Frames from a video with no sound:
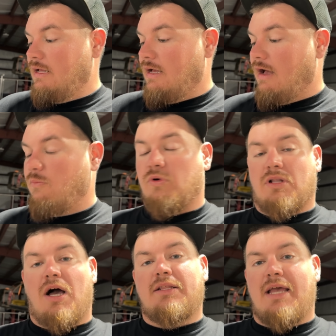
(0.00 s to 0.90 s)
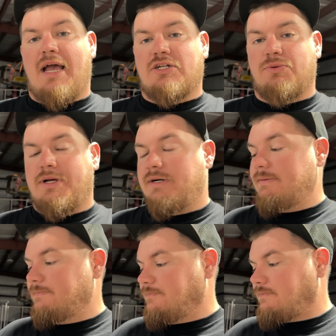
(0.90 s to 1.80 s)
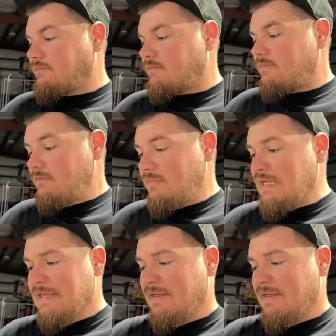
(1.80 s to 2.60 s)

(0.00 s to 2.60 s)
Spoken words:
We'll lock the actuator, and